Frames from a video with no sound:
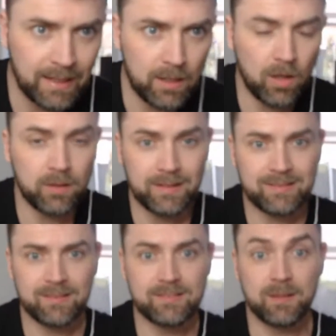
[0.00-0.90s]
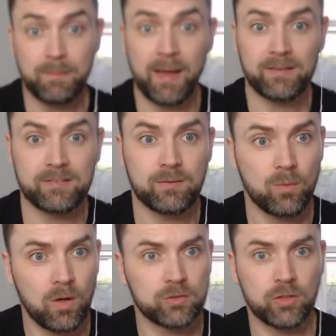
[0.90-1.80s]
Get on. This is the
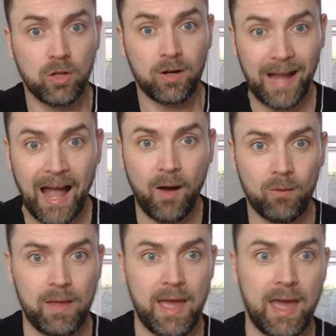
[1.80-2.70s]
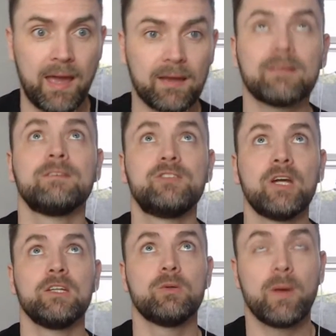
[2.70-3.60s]
best watch along out there.
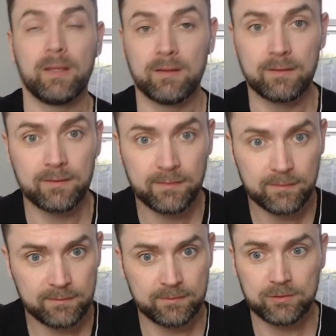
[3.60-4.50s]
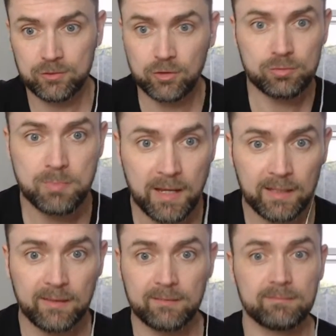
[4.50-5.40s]
Genuine. Just
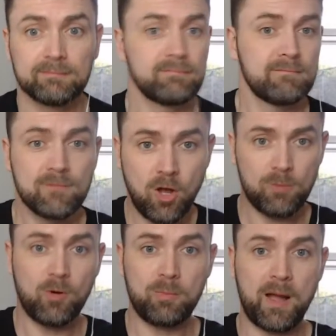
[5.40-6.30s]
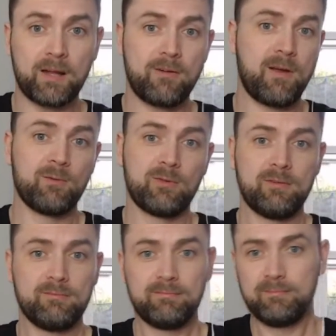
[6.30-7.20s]
me. Normal
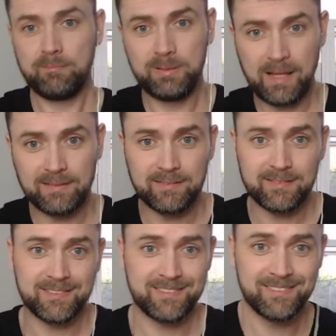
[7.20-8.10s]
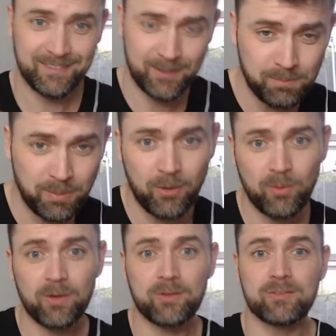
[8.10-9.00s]
background. Plants.
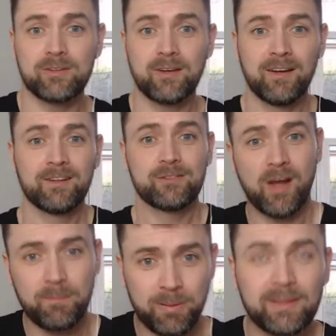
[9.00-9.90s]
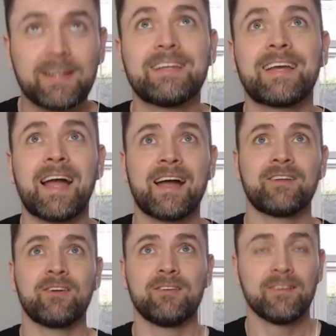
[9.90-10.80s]
Computers. Trampoline in the
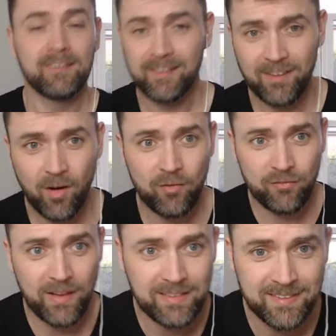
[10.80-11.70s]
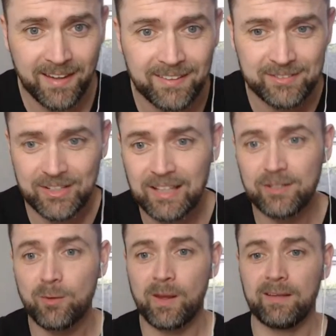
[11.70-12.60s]
garden. Authentic.
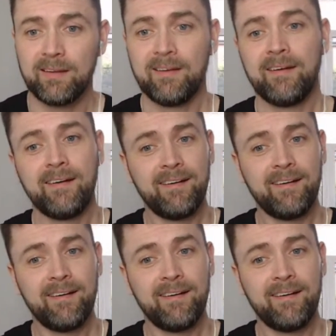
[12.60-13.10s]
Genuine.